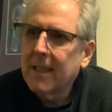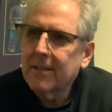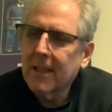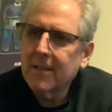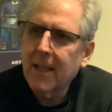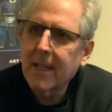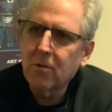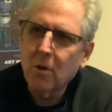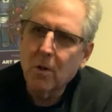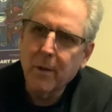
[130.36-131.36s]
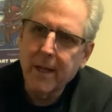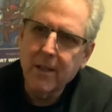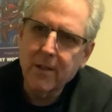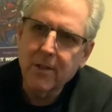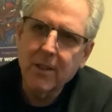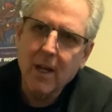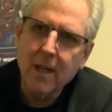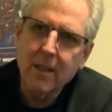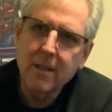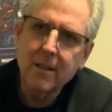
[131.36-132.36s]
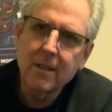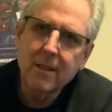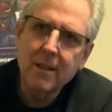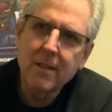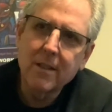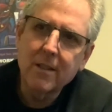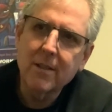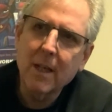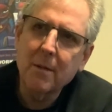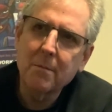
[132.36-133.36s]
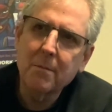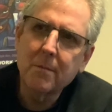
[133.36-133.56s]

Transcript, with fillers: as they say in Norway, there's not, it's not